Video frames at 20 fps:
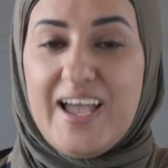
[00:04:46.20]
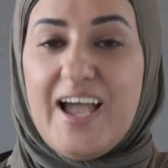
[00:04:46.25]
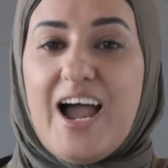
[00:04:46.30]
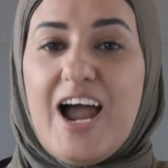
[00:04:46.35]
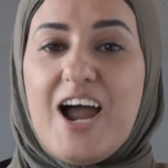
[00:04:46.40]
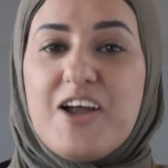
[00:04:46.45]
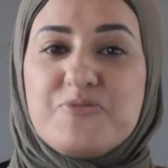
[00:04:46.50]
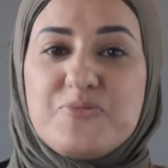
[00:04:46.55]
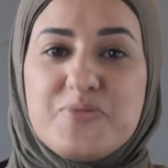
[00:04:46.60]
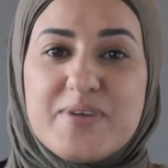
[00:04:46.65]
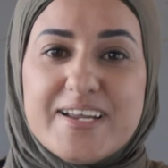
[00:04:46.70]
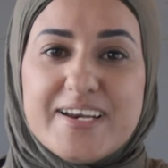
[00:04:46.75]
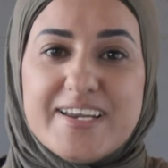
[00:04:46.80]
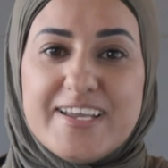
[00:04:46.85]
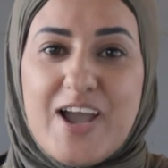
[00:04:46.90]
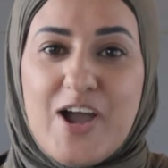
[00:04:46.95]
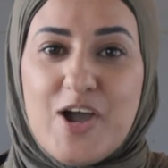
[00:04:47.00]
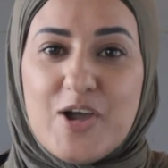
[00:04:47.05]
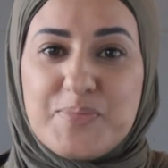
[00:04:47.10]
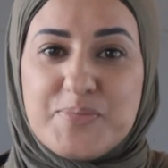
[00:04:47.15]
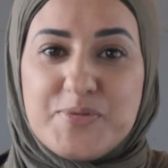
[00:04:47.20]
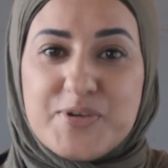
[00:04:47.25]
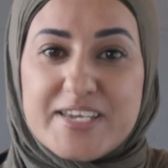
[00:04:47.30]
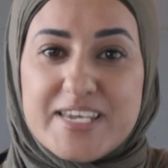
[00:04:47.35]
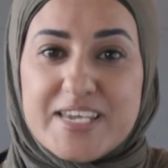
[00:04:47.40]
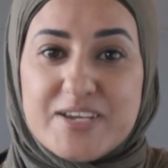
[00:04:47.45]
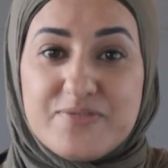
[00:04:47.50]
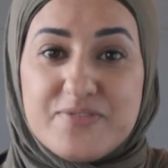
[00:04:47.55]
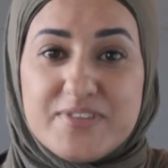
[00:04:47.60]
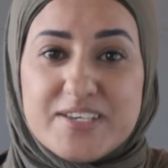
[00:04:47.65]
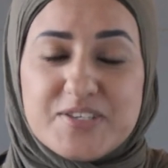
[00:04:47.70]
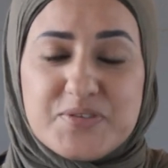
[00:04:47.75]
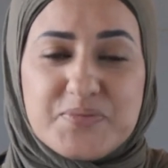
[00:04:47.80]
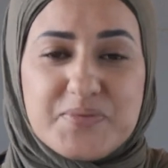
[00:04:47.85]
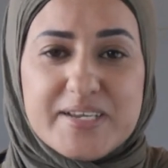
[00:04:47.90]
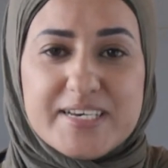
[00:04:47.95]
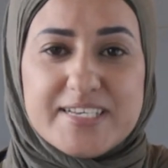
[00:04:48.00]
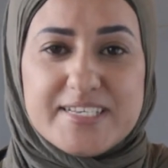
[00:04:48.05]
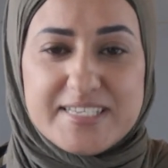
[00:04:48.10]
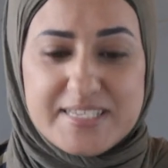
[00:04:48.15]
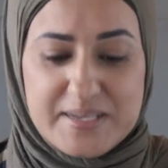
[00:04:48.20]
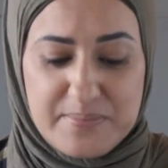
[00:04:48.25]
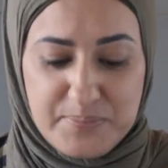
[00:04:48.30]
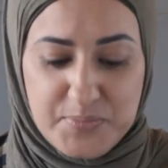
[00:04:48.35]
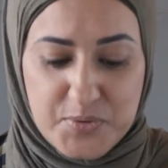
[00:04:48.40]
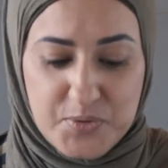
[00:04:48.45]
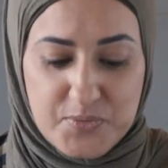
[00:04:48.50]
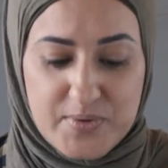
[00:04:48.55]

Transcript: I really hope you give this really simple